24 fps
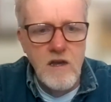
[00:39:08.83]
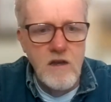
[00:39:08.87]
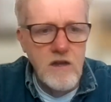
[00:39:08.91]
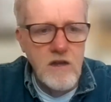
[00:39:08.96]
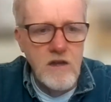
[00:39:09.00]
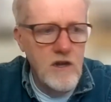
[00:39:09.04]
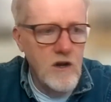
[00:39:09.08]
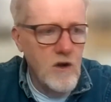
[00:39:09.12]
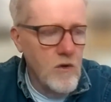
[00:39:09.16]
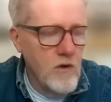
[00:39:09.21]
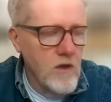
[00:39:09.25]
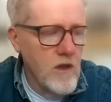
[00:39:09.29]

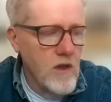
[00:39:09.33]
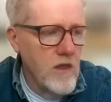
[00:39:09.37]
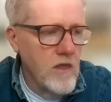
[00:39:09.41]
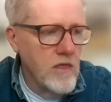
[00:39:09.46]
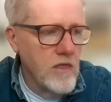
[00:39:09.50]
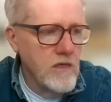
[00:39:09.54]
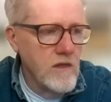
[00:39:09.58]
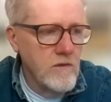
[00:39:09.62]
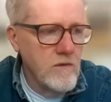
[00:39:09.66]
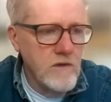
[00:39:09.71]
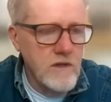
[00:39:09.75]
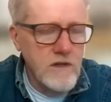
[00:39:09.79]
You know,
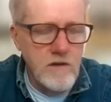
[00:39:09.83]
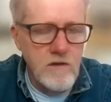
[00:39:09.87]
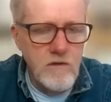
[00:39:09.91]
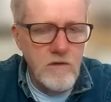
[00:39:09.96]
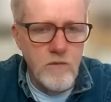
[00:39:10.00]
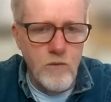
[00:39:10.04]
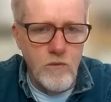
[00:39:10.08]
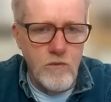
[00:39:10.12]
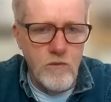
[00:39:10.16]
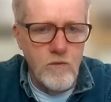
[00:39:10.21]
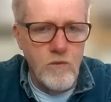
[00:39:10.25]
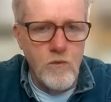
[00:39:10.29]
it,
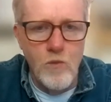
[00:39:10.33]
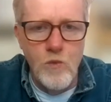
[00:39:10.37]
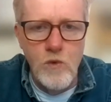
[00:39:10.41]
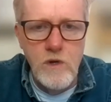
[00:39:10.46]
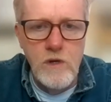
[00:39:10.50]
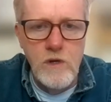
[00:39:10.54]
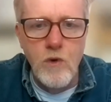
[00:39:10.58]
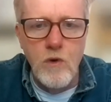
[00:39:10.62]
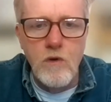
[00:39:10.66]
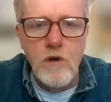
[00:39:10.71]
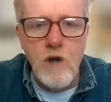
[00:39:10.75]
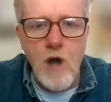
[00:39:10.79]

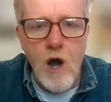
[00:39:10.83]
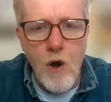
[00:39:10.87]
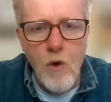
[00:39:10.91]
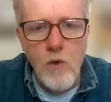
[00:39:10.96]
we will